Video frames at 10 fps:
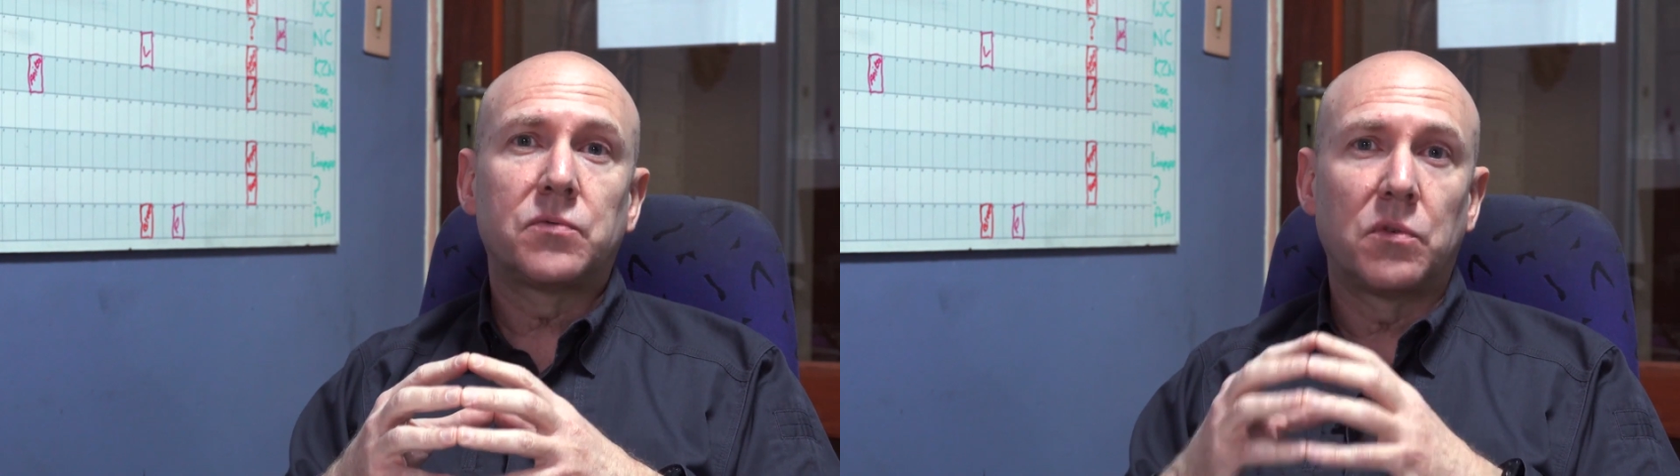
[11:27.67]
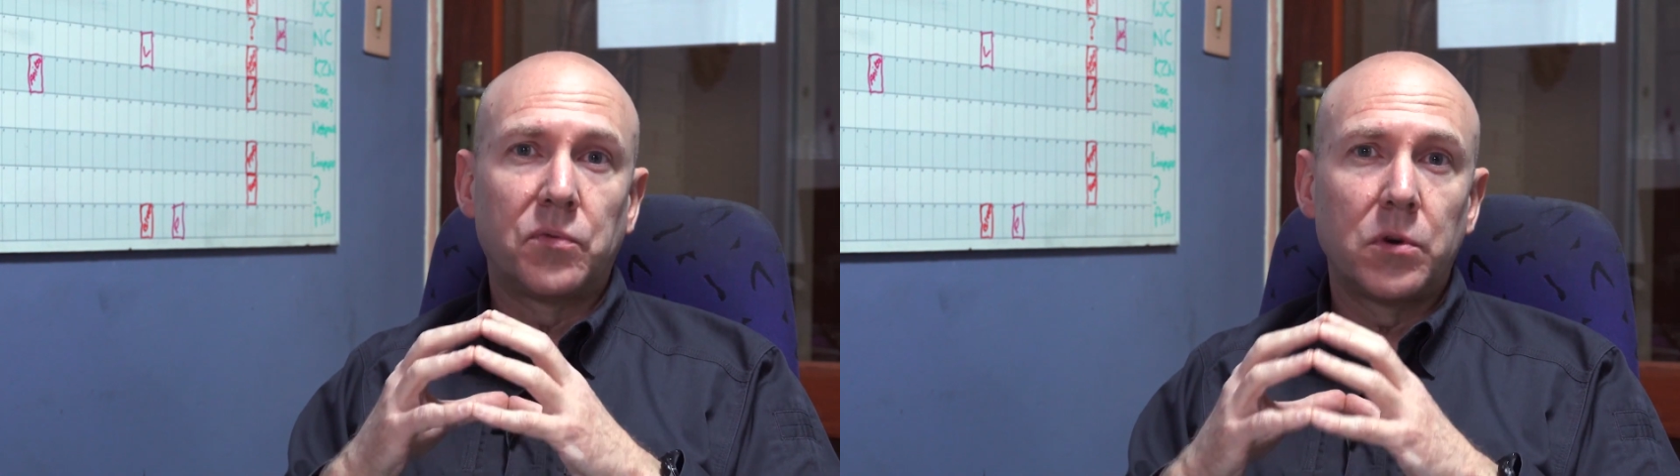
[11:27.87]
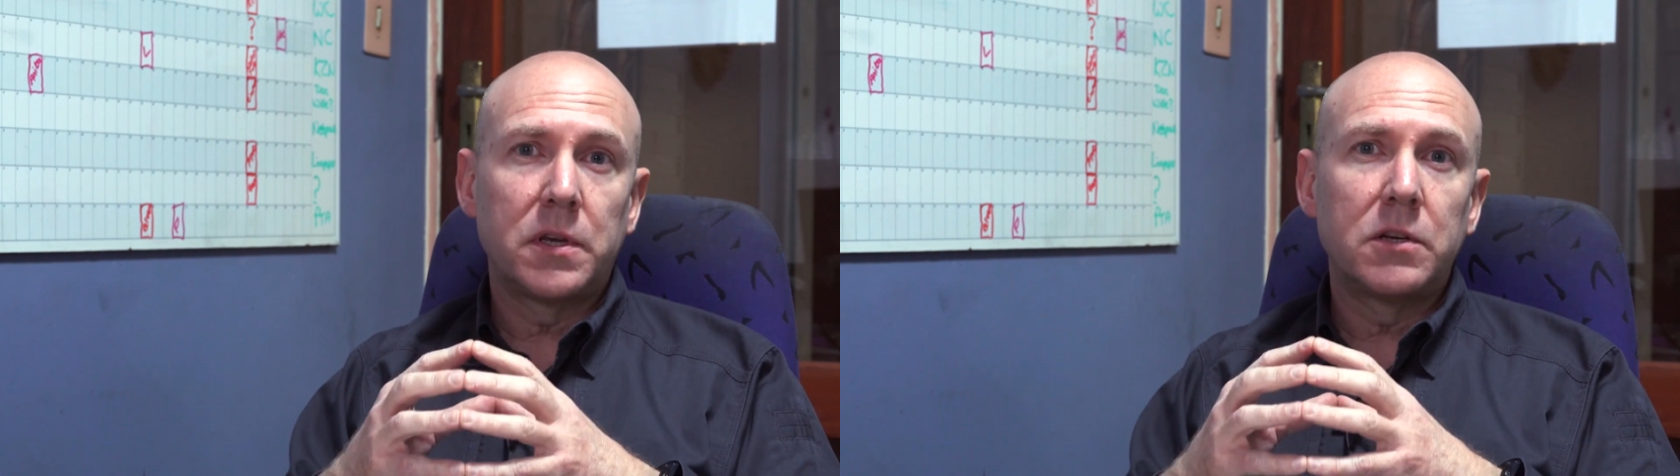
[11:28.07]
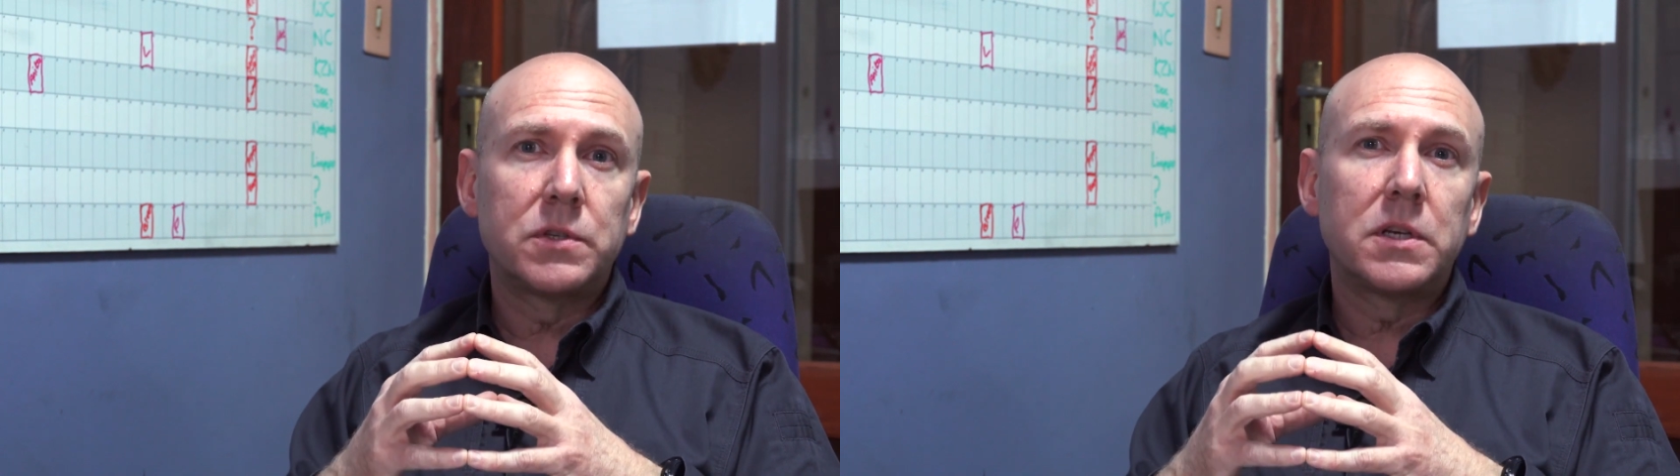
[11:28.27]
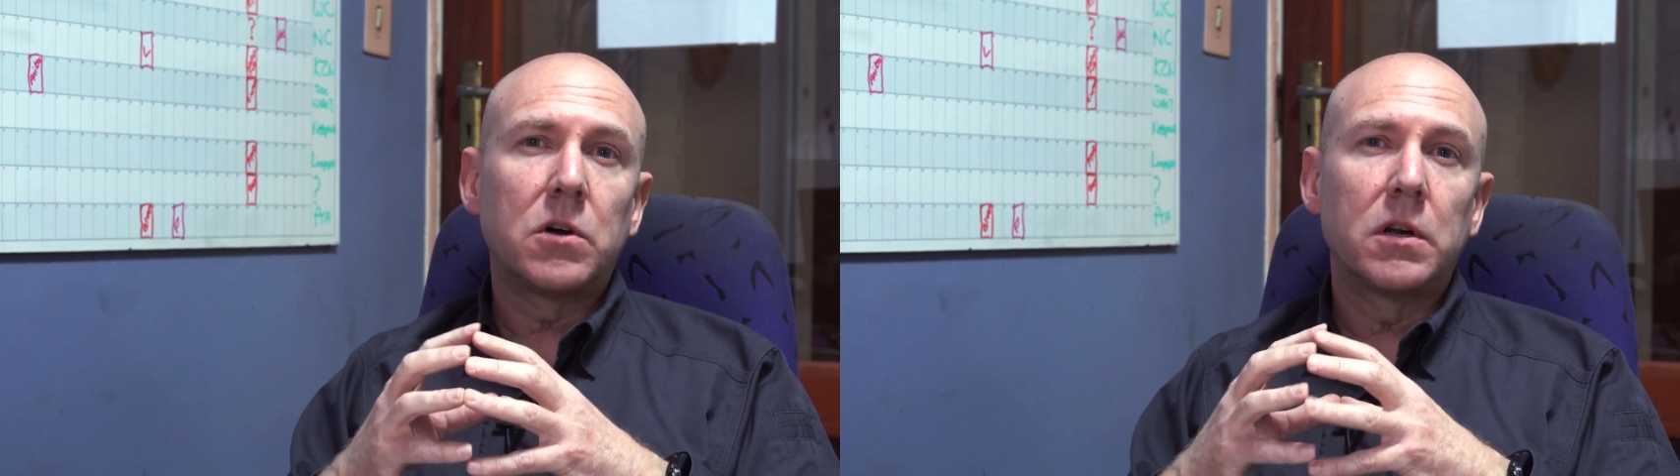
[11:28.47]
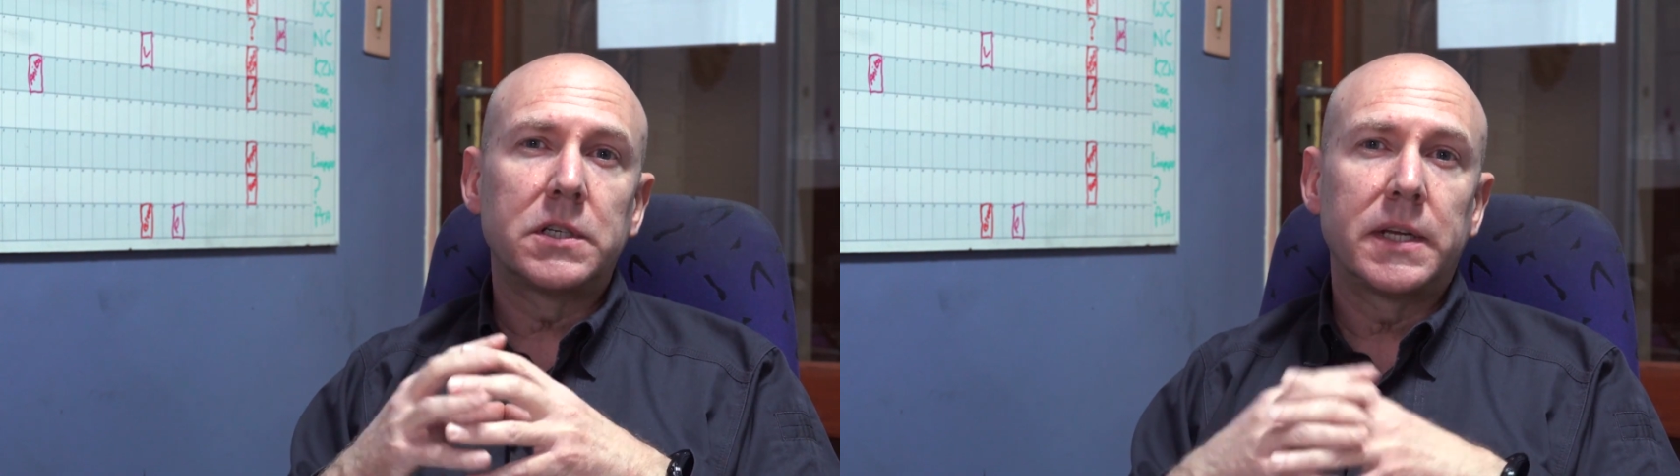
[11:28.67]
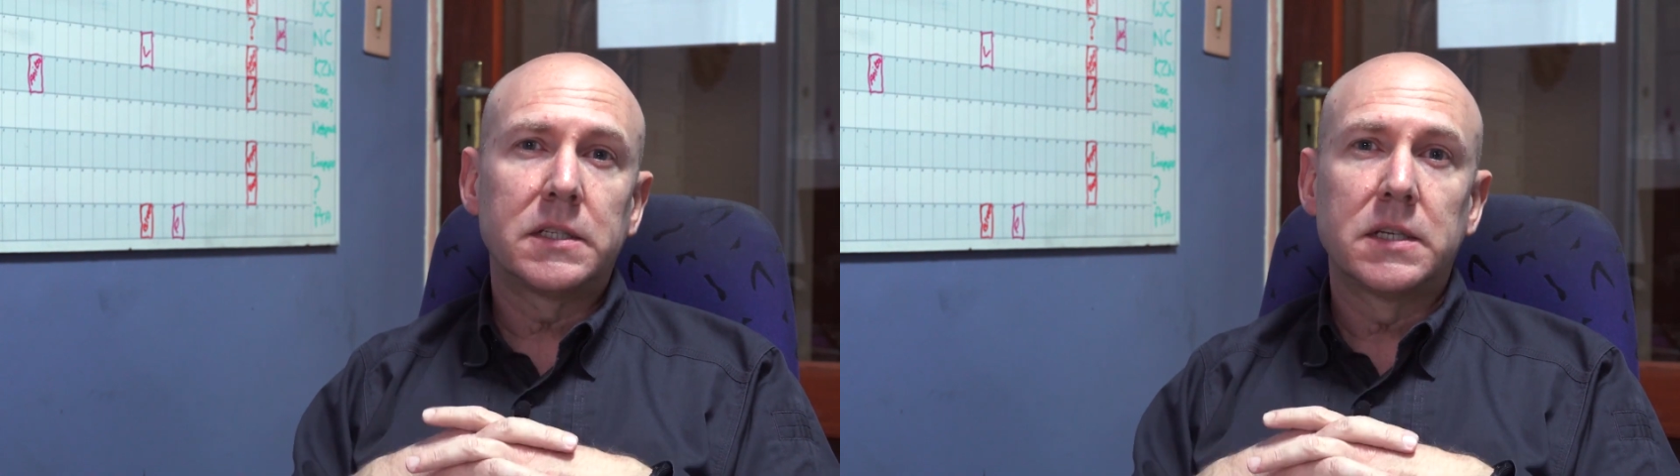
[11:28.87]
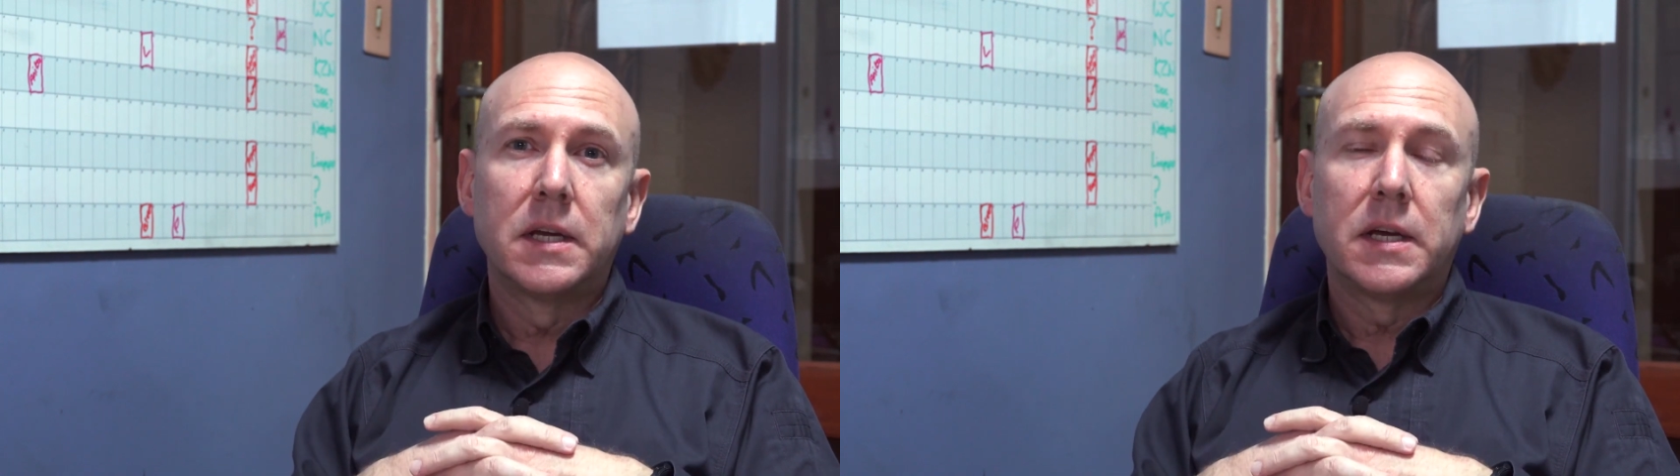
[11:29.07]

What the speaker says: for further interesting content.